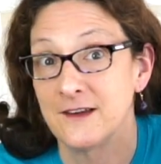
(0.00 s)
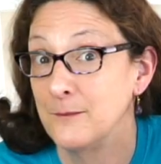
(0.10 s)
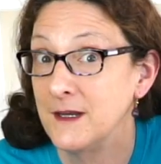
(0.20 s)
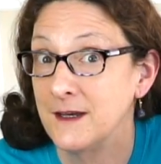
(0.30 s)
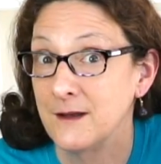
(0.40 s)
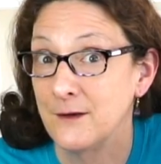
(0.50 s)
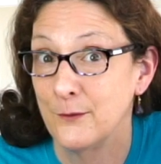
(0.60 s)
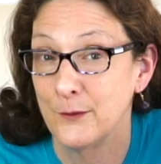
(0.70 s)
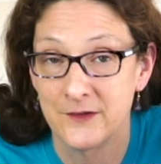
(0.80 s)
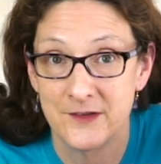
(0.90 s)
Someday
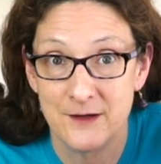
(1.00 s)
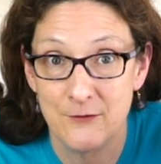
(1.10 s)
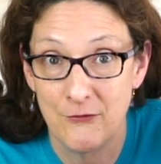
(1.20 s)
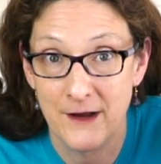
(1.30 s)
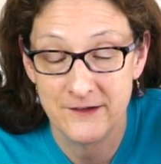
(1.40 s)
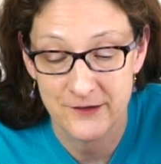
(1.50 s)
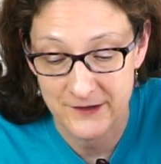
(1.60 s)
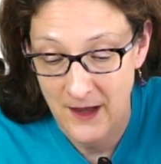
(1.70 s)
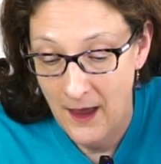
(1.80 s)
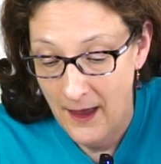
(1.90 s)
we'll see Razers.